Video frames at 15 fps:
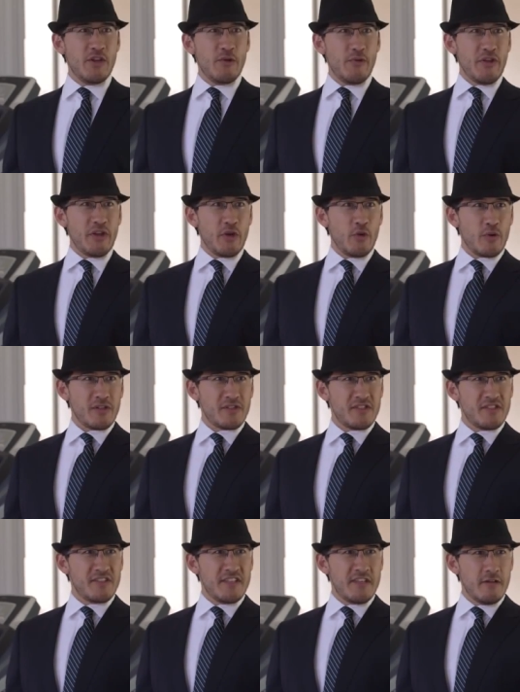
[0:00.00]
You think you can
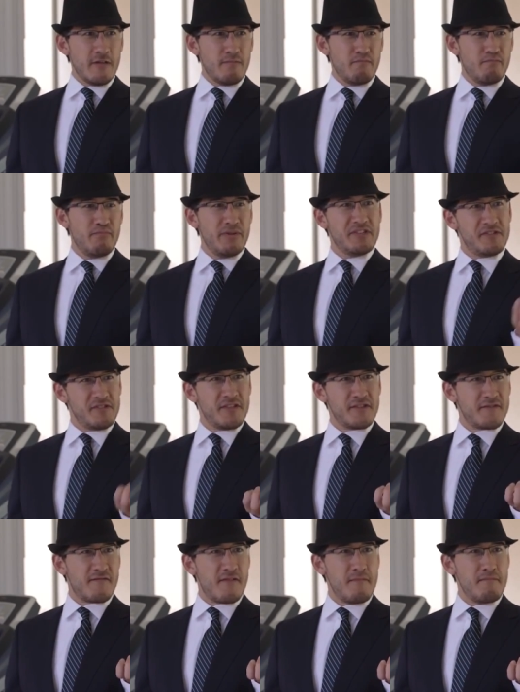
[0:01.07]
steal
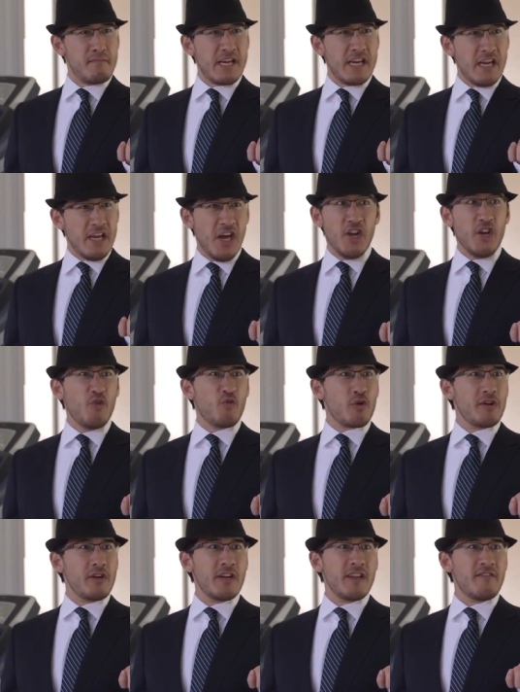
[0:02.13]
business from me? You
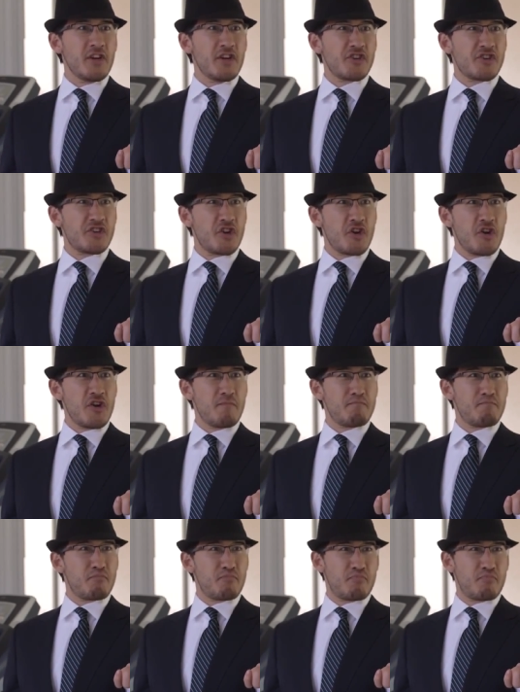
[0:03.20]
couldn't even turn a